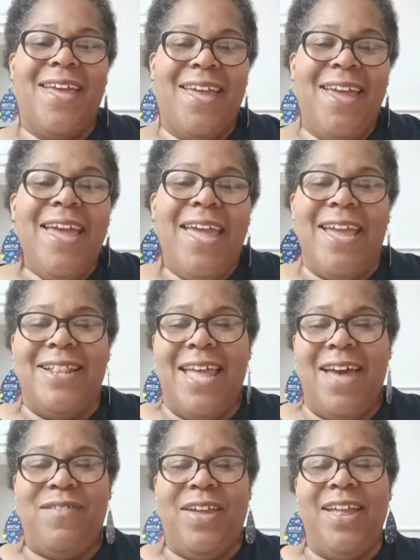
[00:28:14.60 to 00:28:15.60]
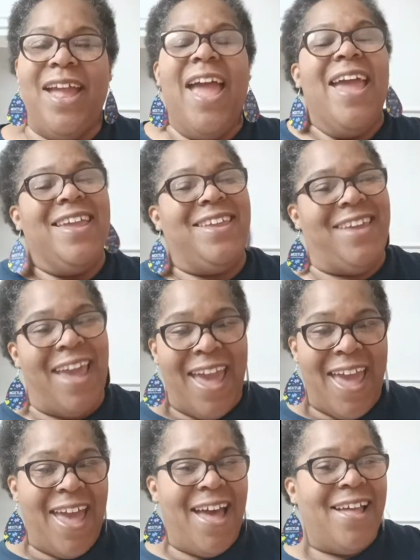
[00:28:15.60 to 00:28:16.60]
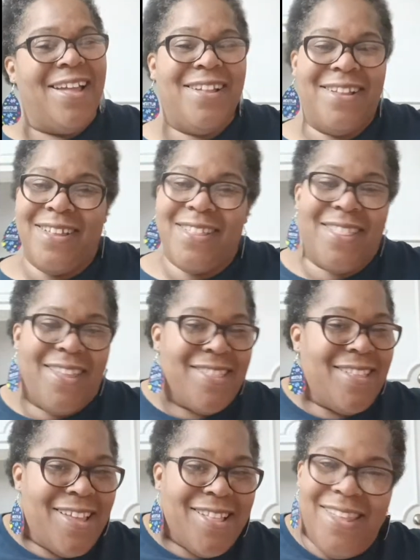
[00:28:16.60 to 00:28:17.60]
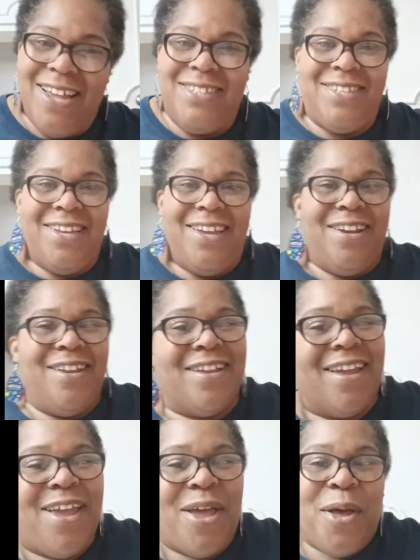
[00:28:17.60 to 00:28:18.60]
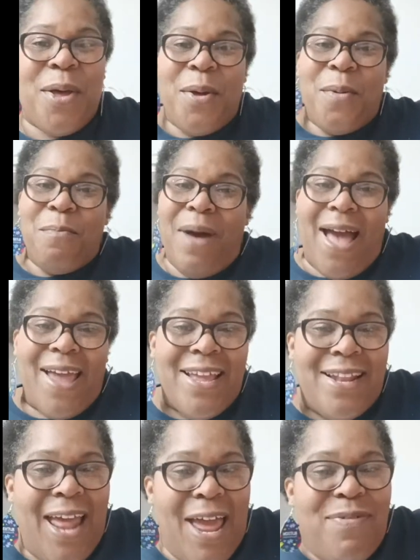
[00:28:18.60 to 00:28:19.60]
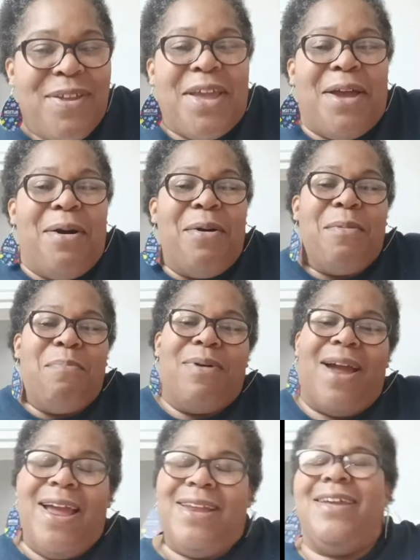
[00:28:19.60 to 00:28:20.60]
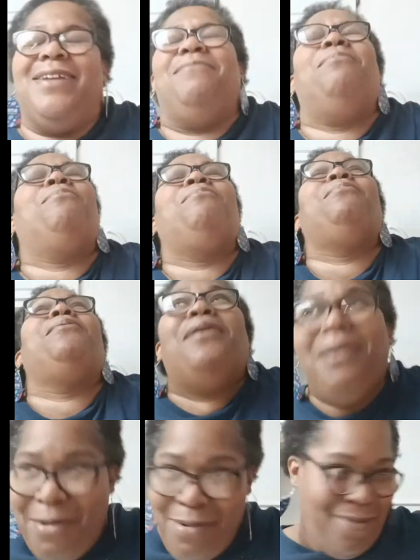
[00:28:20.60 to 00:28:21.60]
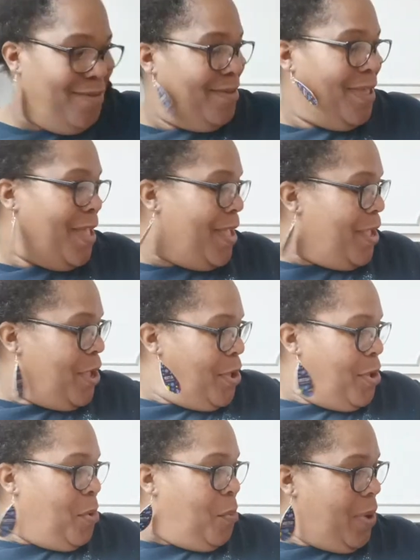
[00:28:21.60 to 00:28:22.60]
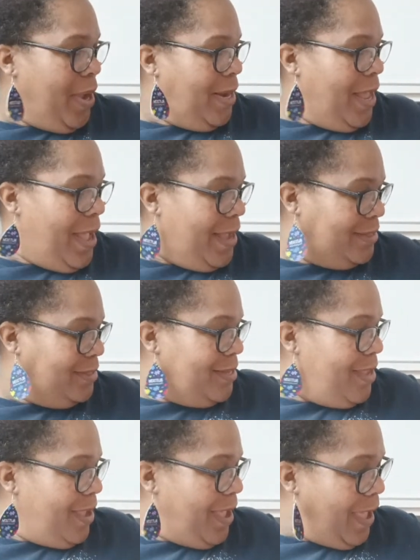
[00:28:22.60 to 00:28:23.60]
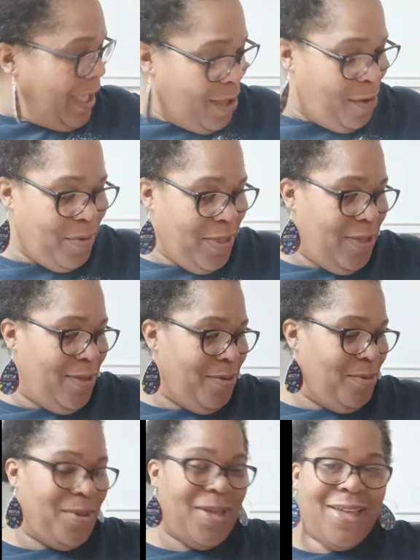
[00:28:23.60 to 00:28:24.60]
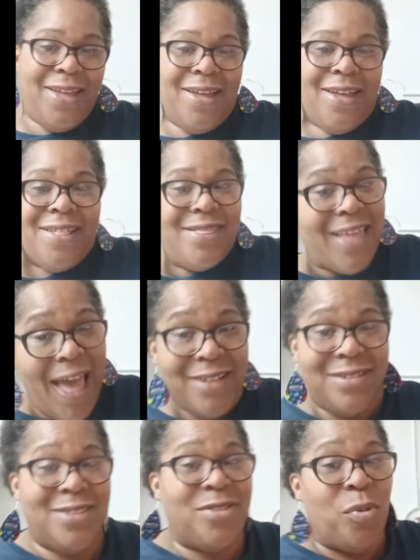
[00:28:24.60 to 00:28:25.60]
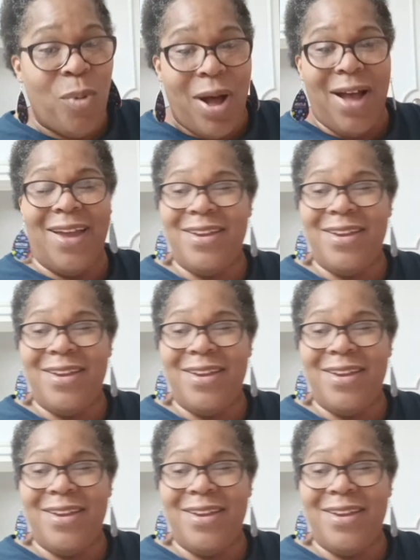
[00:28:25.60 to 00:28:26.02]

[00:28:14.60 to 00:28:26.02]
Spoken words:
11. Yeah, listen, my 11-year-old Brandon. Woo! When I tell you, that's the one